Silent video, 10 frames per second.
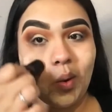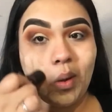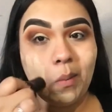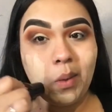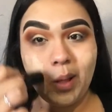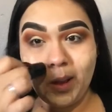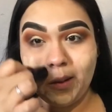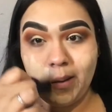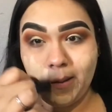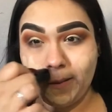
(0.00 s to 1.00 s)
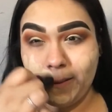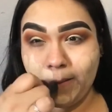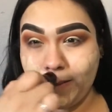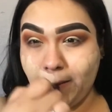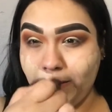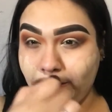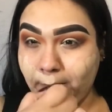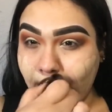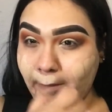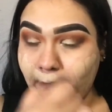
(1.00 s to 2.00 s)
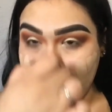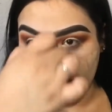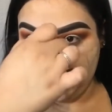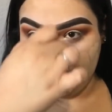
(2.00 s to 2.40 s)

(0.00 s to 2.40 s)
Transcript: apply this to the face.